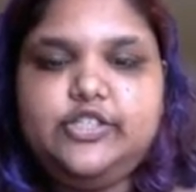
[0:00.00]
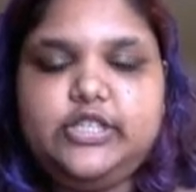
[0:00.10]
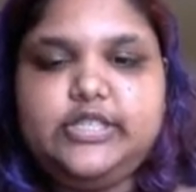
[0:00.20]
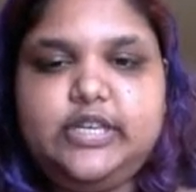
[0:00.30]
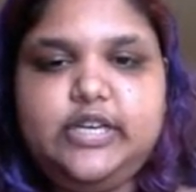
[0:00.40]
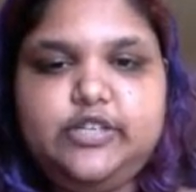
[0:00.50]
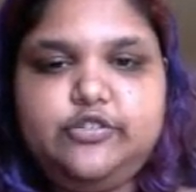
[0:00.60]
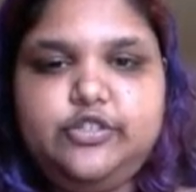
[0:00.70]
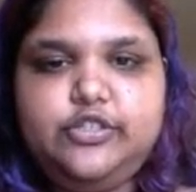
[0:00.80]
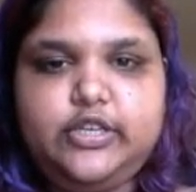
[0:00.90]
just an
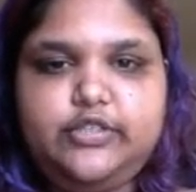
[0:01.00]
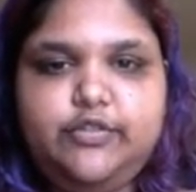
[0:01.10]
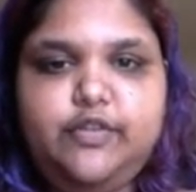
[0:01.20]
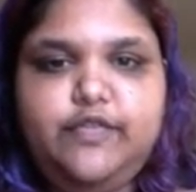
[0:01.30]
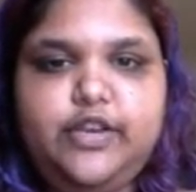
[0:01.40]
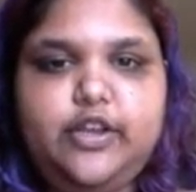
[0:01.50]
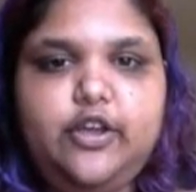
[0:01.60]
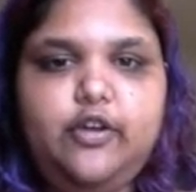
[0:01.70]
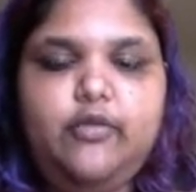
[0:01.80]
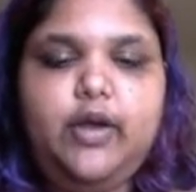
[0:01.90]
introductory
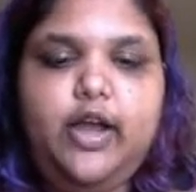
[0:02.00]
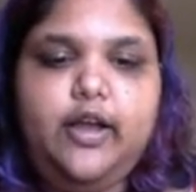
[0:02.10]
video.